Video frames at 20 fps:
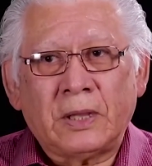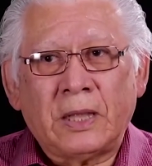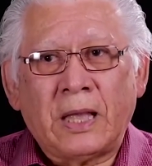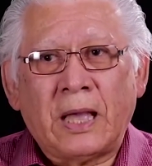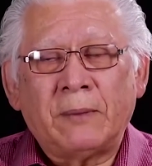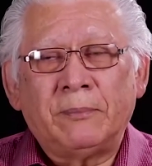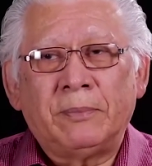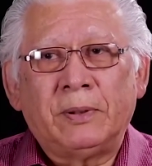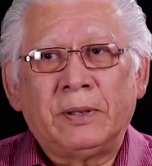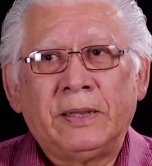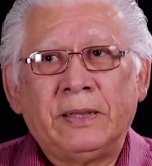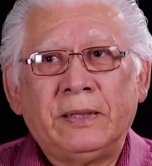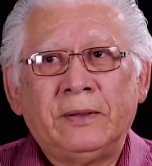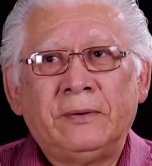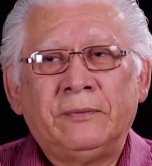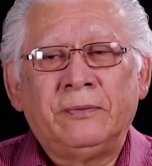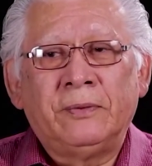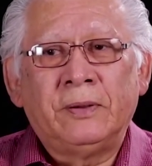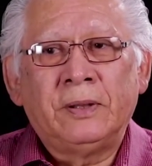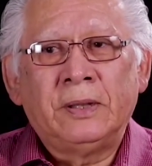I
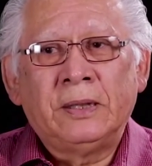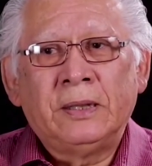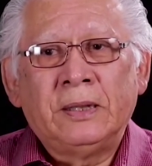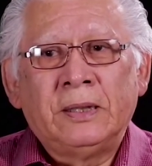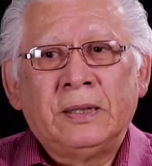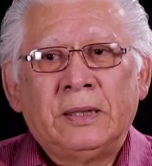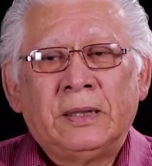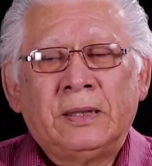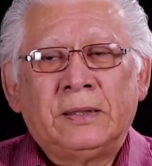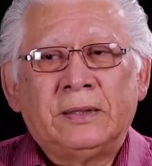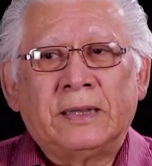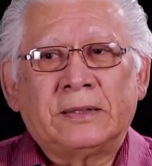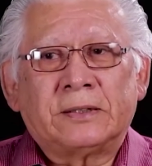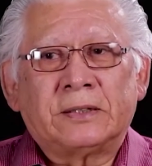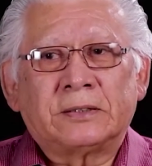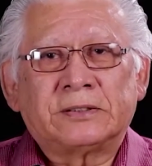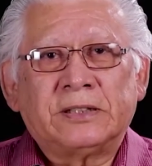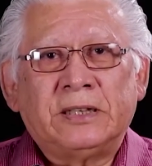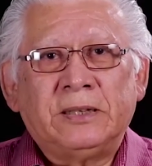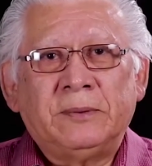believe that
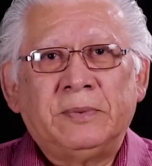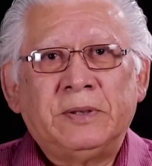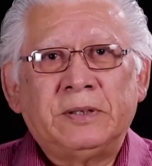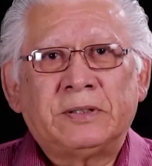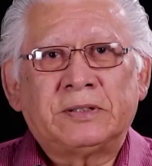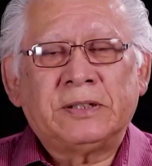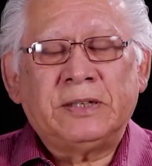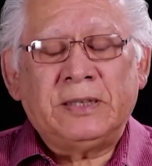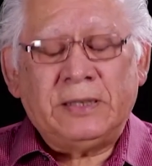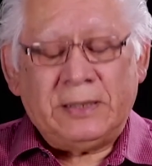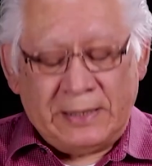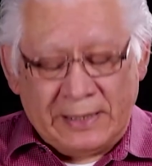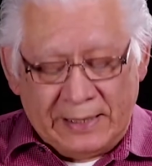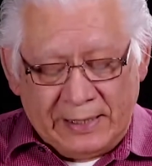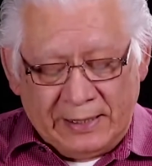the CBC,